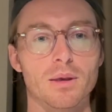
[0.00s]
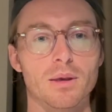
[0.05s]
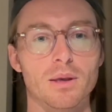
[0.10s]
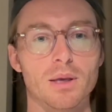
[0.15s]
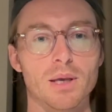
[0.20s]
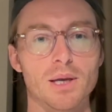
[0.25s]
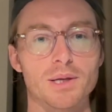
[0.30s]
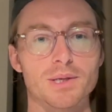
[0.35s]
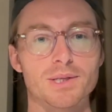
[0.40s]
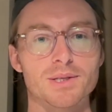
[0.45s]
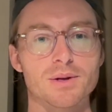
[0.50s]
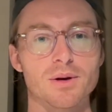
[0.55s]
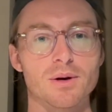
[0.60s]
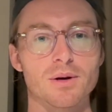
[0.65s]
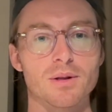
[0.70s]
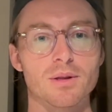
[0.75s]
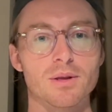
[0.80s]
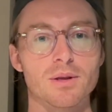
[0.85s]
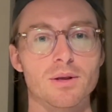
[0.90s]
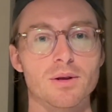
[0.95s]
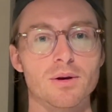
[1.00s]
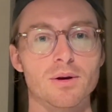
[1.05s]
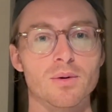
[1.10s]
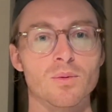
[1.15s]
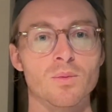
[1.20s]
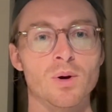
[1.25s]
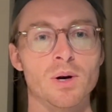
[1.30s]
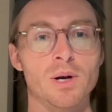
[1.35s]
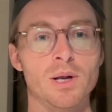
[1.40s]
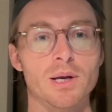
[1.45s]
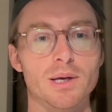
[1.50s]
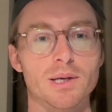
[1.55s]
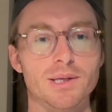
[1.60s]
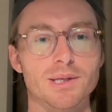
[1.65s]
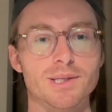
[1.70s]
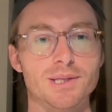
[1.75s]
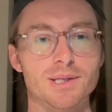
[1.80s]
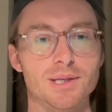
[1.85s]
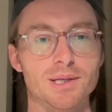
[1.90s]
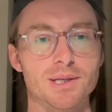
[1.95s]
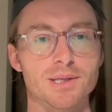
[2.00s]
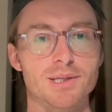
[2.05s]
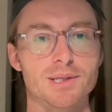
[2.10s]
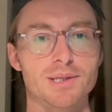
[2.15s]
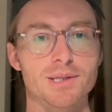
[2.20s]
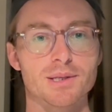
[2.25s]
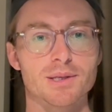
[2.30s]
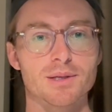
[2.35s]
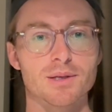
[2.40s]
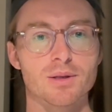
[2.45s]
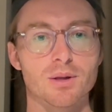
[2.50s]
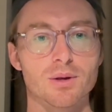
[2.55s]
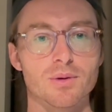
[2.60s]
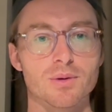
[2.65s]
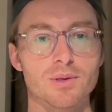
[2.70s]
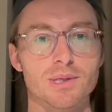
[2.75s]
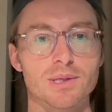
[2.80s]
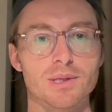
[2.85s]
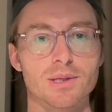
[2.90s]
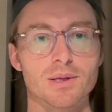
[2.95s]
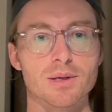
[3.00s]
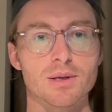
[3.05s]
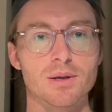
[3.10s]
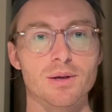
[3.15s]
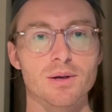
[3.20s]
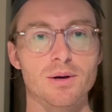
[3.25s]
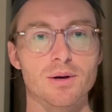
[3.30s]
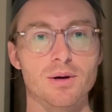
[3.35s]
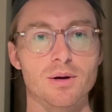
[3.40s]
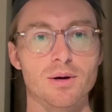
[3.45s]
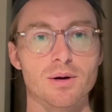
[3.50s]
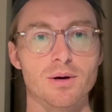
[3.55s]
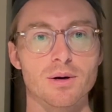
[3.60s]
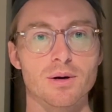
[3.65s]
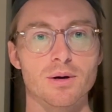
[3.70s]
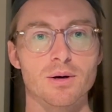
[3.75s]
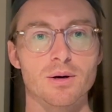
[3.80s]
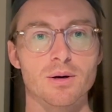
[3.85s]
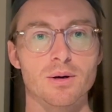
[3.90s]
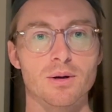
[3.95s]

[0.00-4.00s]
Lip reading: Yeah, started the year at 186, closed the year,